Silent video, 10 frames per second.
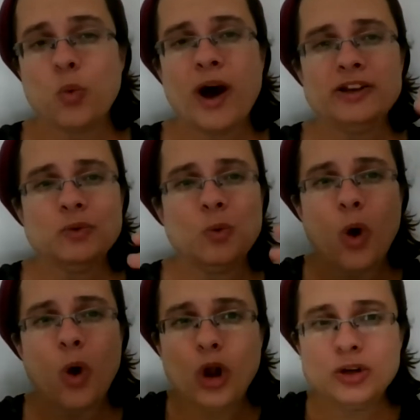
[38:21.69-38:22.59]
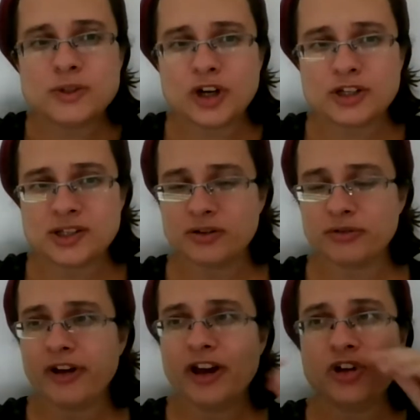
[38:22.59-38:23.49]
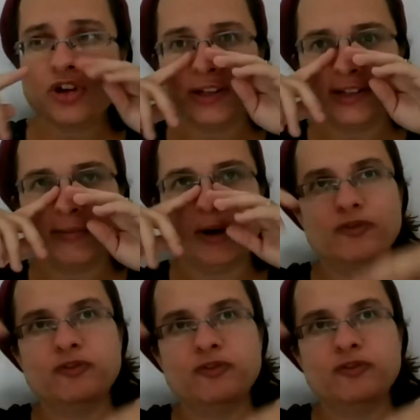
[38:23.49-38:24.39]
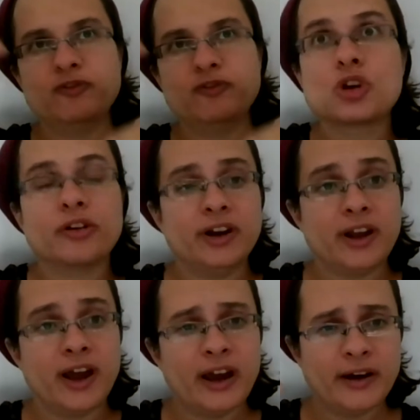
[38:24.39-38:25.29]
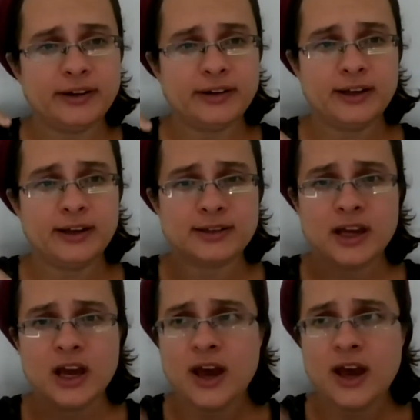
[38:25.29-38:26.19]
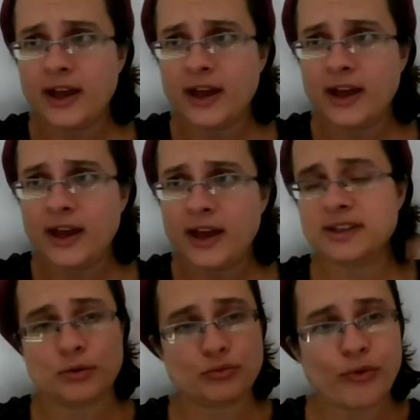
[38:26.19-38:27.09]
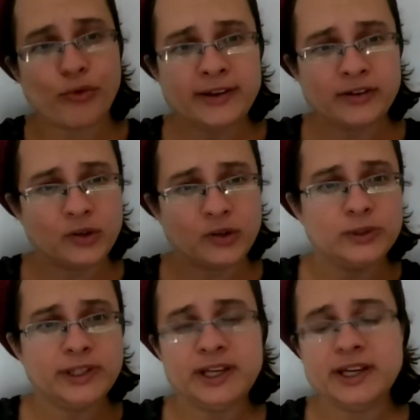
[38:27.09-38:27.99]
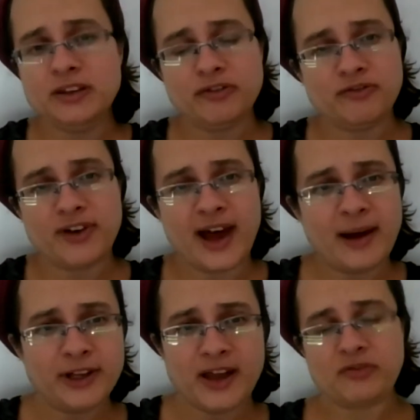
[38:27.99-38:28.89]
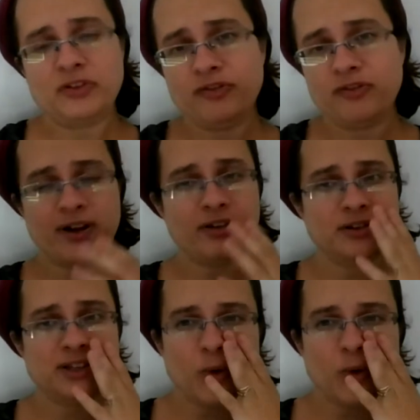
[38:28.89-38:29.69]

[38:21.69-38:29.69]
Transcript: what do all those considerations about future inheritance and who has the right to lead the family after fathers?